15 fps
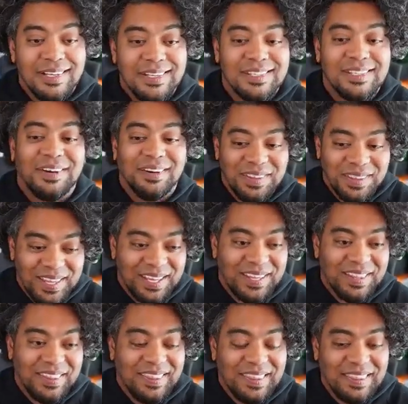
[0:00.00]
So
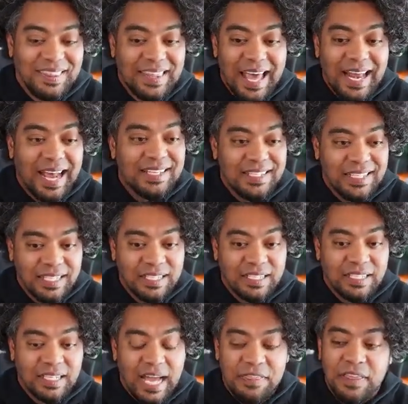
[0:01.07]
that
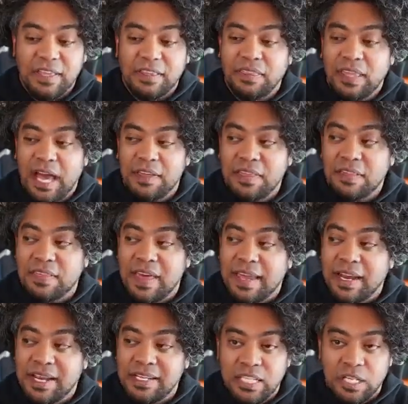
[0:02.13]
idea, I think
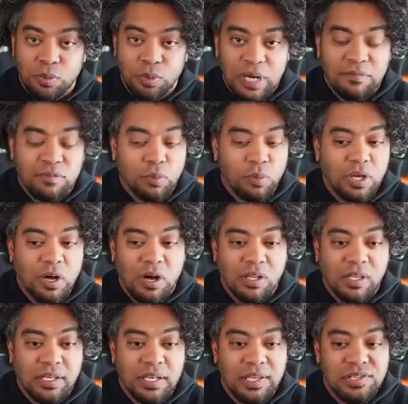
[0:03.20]
that idea, whatever we
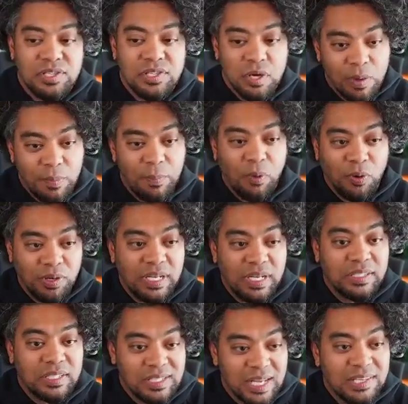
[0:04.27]
call it, is so important
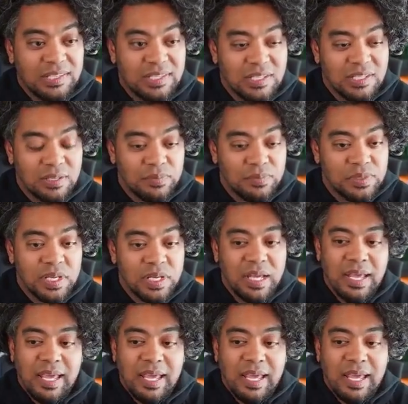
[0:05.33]
in design systems.